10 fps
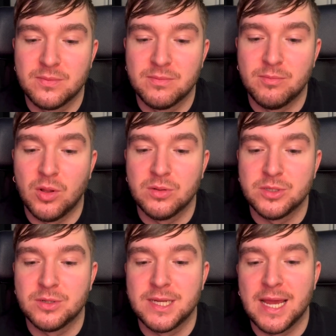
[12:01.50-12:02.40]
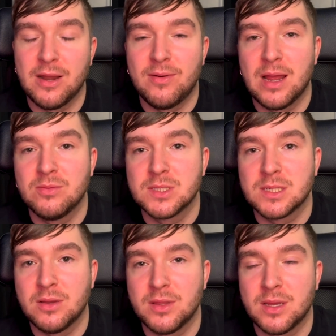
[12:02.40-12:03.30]
Mold your day around
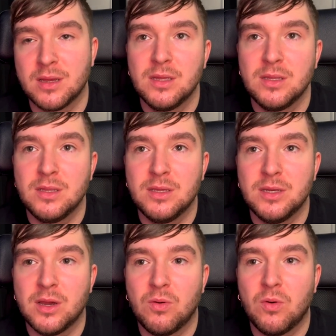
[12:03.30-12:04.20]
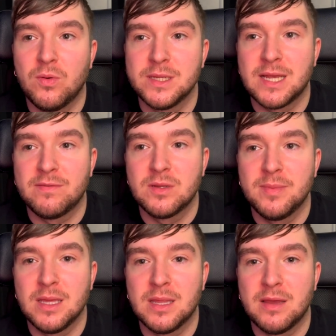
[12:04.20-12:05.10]
so that you don't always have to
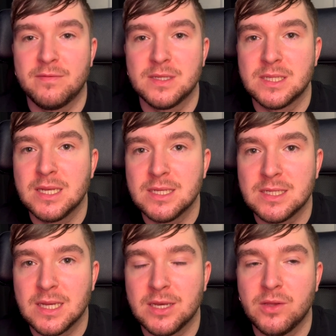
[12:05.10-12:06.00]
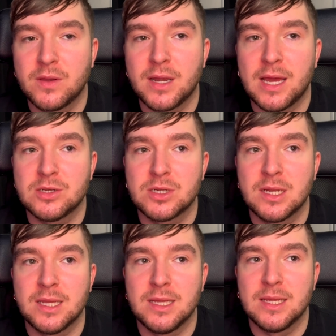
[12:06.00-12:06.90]
be in their vicinity and you can
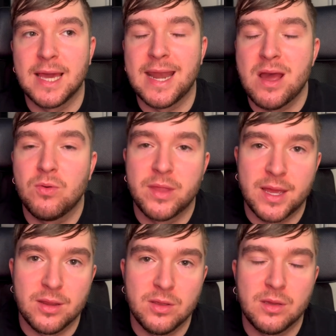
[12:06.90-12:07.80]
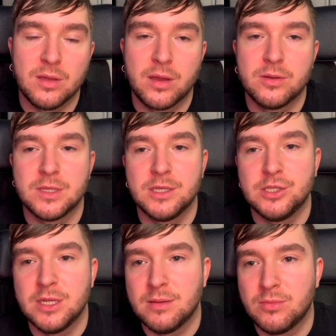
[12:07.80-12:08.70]
actually get out there. You can go to the
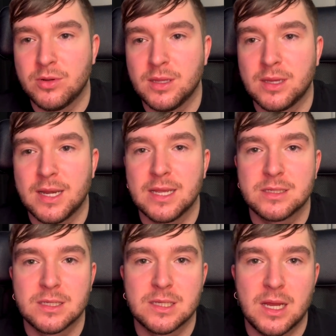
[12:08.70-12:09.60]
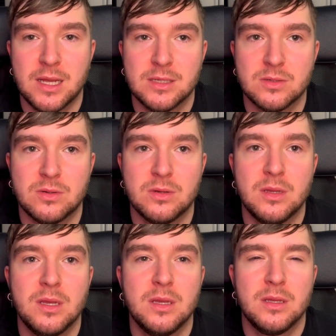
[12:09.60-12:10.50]
gym or you can exercise or,
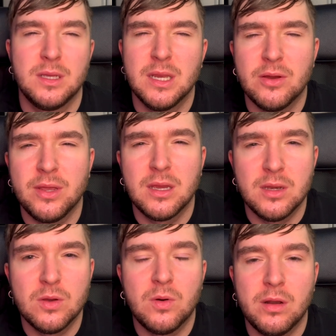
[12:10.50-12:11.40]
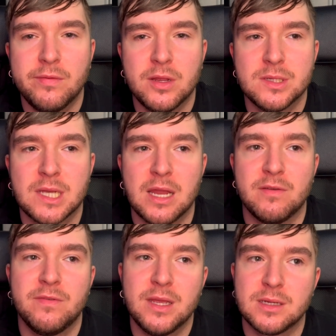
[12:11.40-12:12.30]
you know, you can do all of those kind
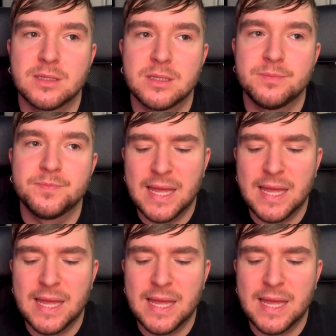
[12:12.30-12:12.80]
of things.